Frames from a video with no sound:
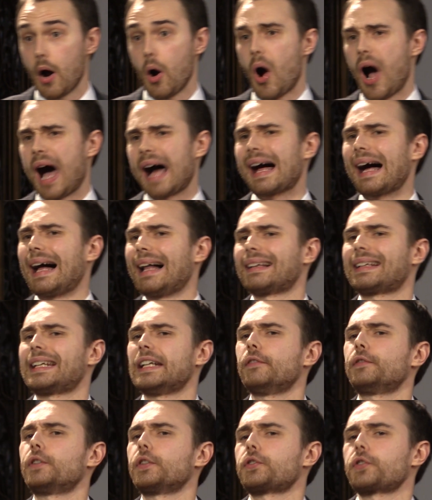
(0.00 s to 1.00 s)
I'll
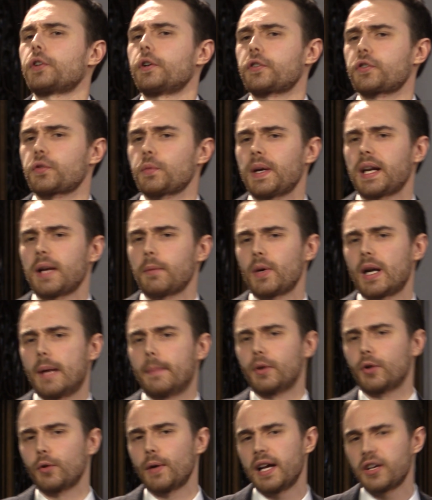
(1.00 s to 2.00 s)
give to church when
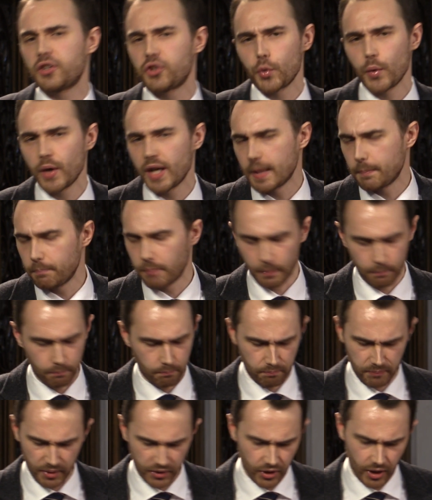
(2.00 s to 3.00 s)
I'm graduated,
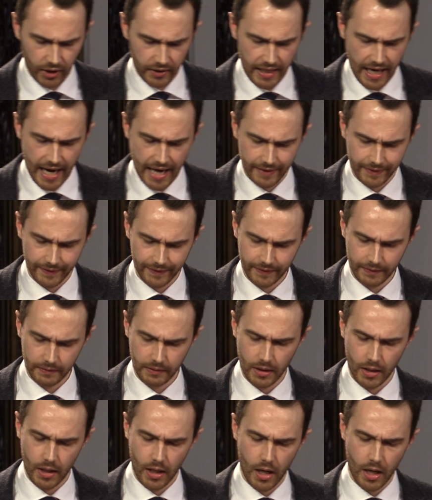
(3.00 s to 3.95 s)
but not yet.